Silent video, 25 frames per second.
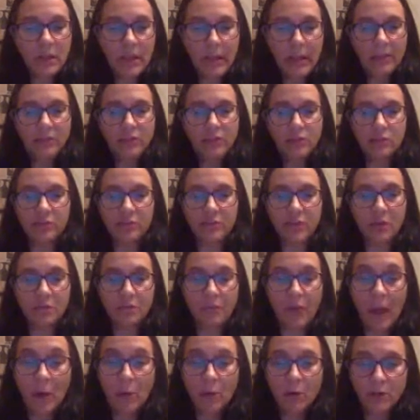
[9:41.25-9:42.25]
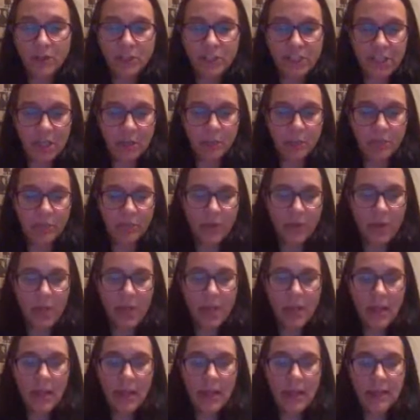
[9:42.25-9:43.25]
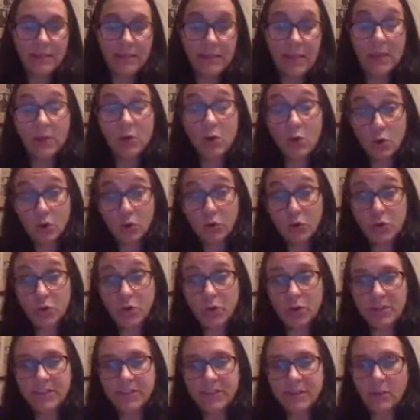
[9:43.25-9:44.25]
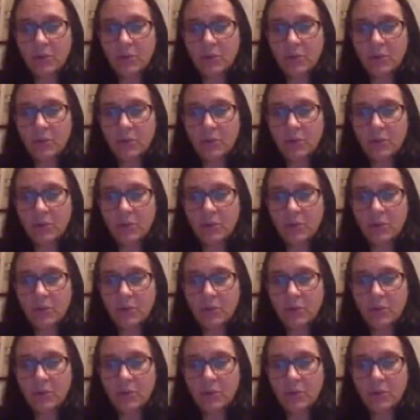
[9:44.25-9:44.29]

issues of ownership and control.